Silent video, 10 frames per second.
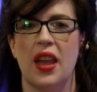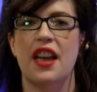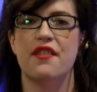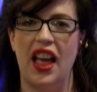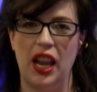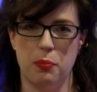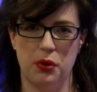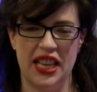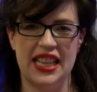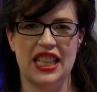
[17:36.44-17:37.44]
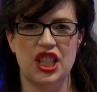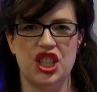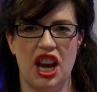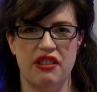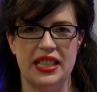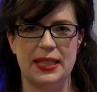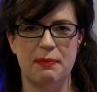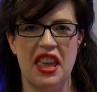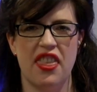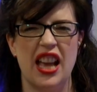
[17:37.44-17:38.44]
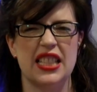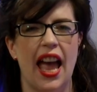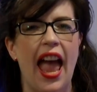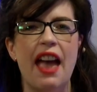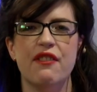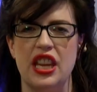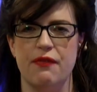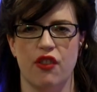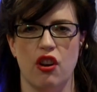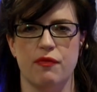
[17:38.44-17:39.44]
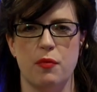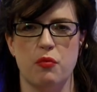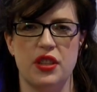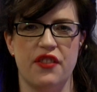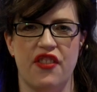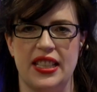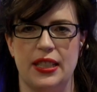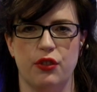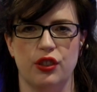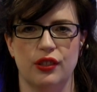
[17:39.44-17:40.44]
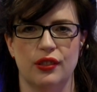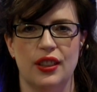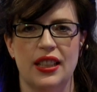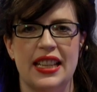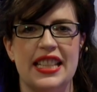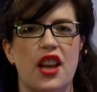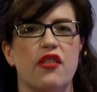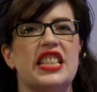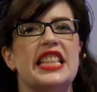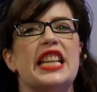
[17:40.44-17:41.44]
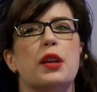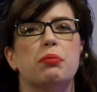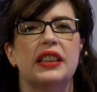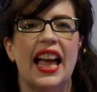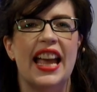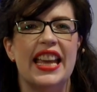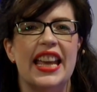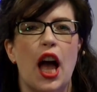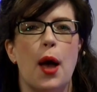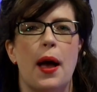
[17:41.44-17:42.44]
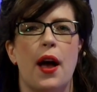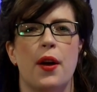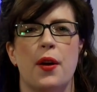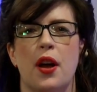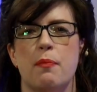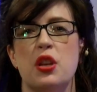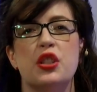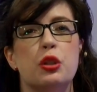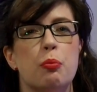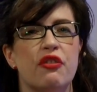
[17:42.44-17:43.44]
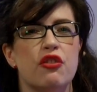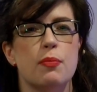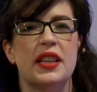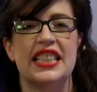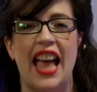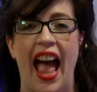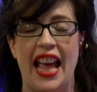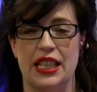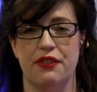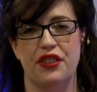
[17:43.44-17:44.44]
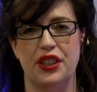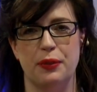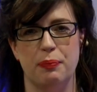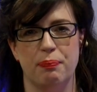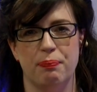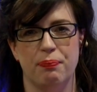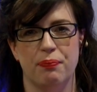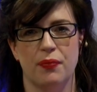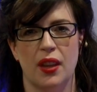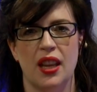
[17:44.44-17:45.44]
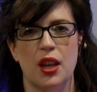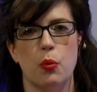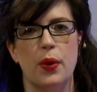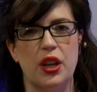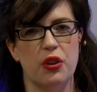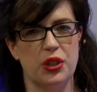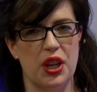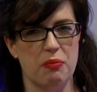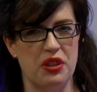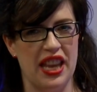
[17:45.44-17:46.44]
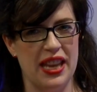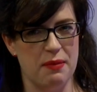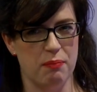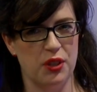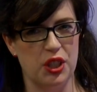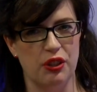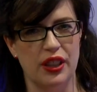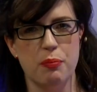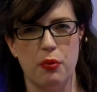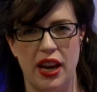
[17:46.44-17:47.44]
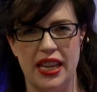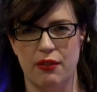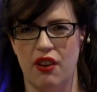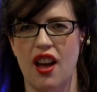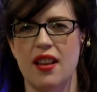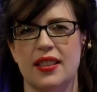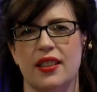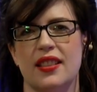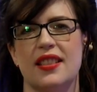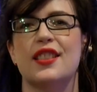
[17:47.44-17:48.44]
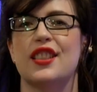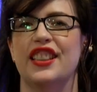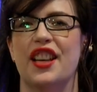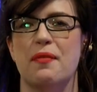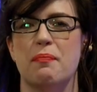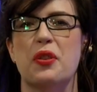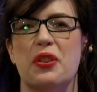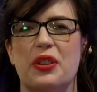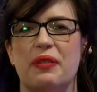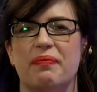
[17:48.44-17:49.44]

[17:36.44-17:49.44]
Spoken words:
Fellow presenter Jerry Smith has a heavy involvement with the festival. He's overseeing a play, a musical performance and a film. We caught up with him during a break in rehearsals to learn more.